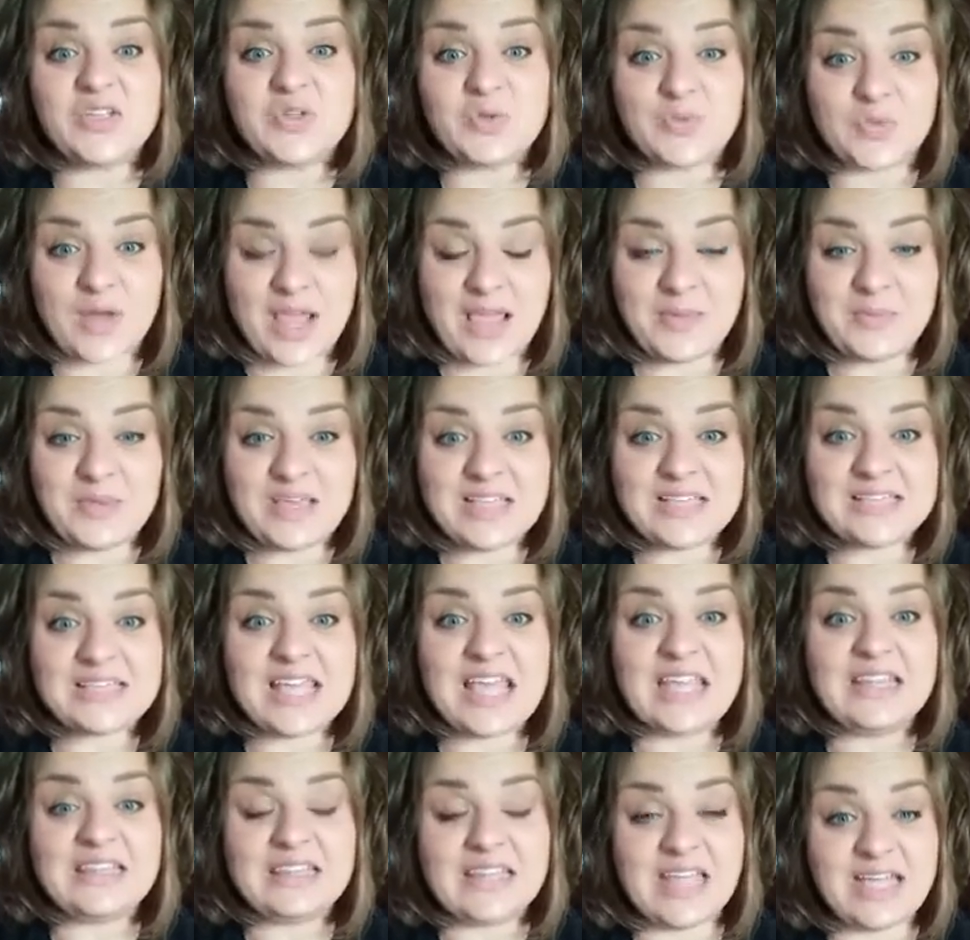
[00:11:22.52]
rabies
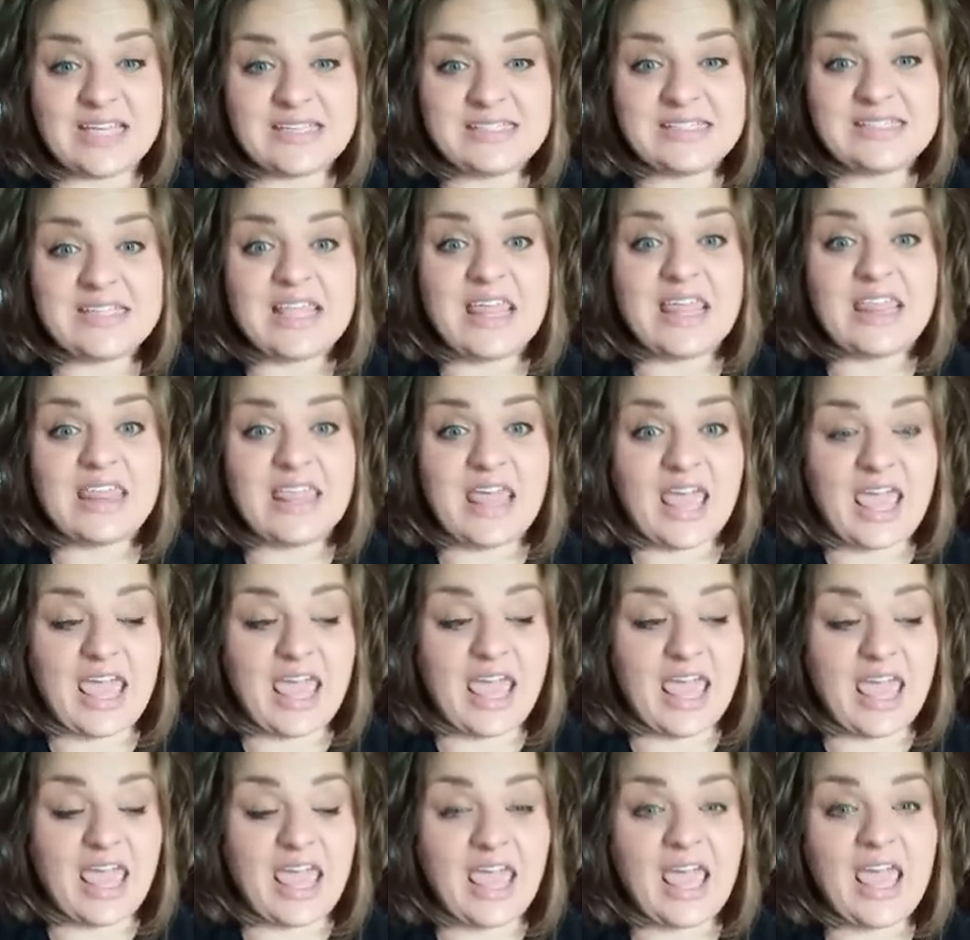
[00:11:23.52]
unless
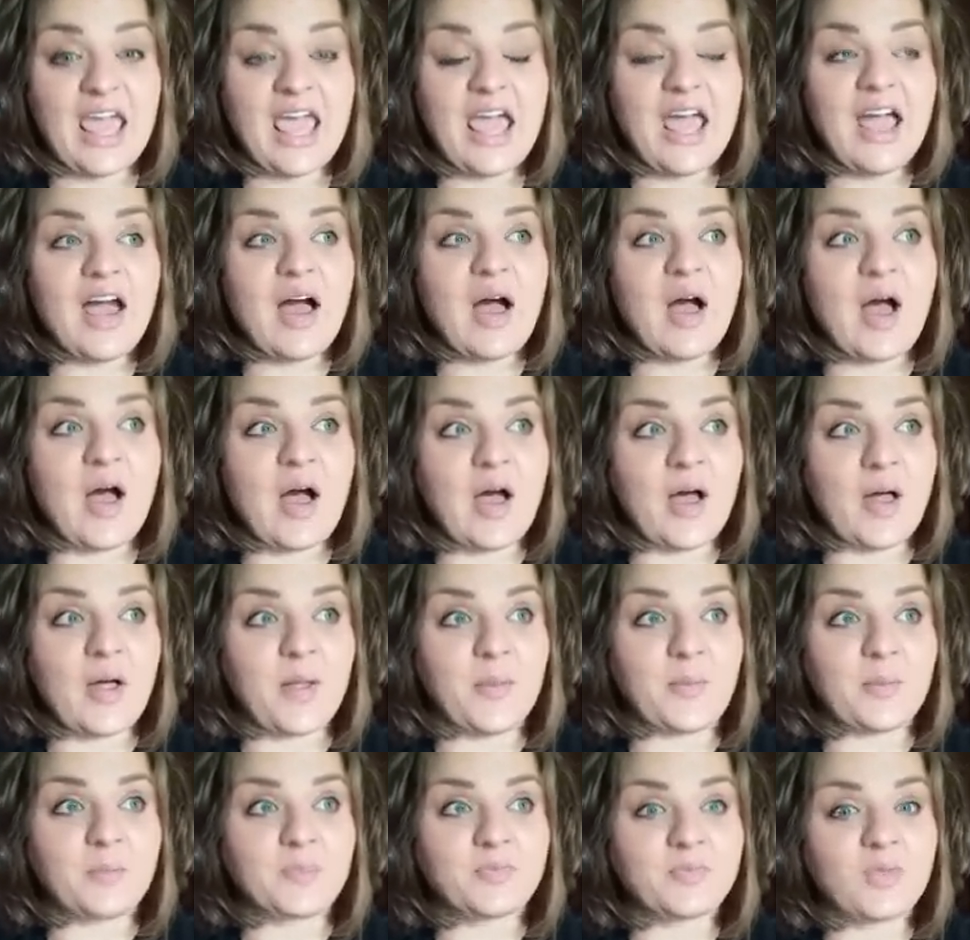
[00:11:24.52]
they,
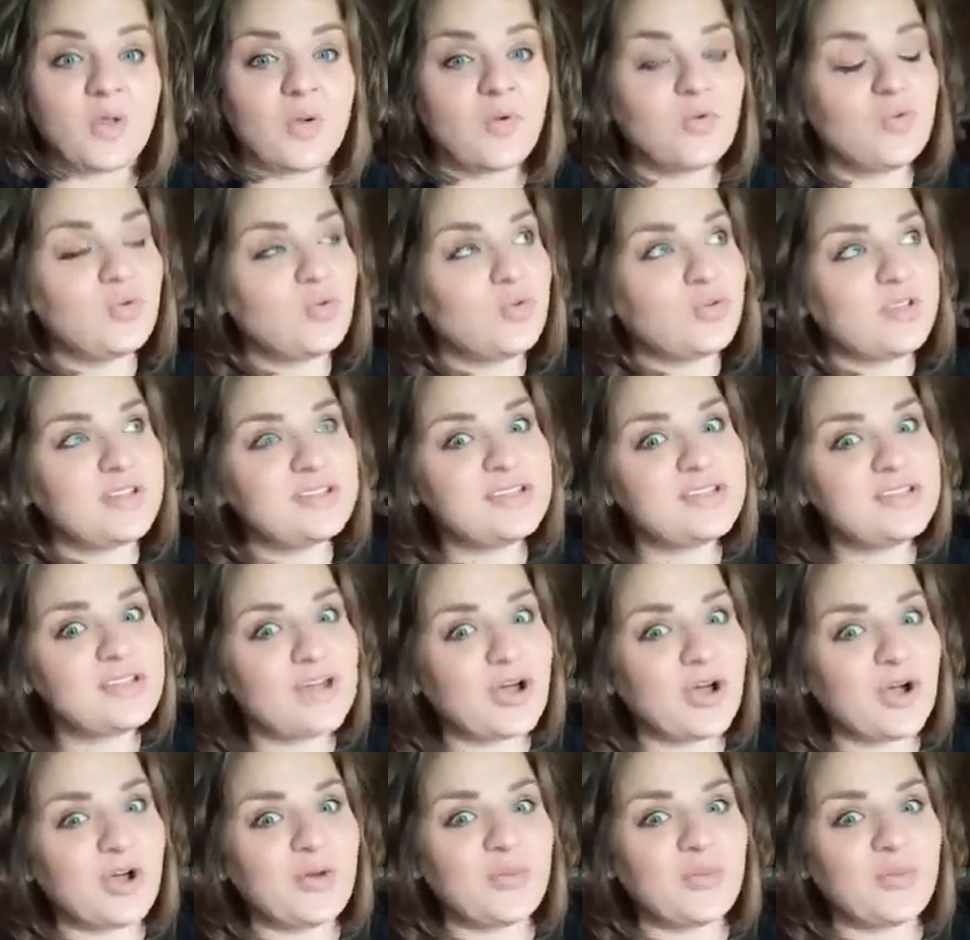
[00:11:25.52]
this is a hard